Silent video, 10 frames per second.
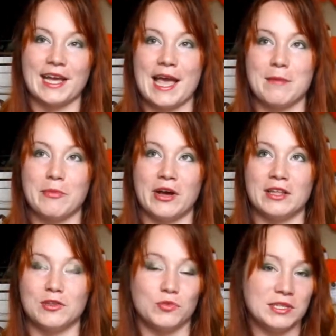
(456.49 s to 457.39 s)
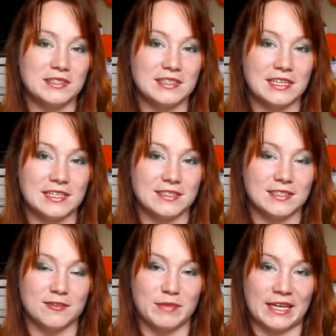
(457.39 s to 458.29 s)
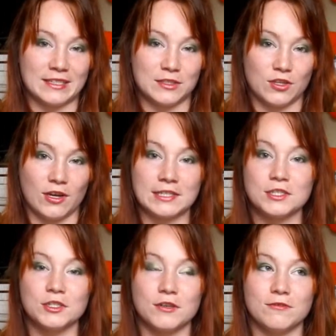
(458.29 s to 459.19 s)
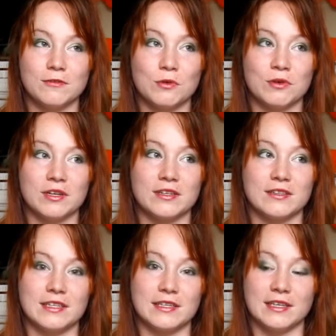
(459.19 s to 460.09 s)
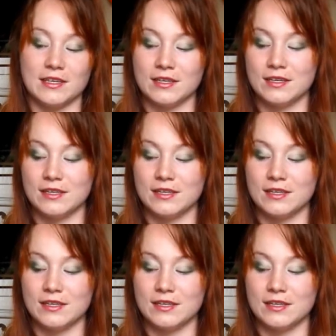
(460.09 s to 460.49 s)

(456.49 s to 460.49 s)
I had bought 3 skeins of MadelineTosh for the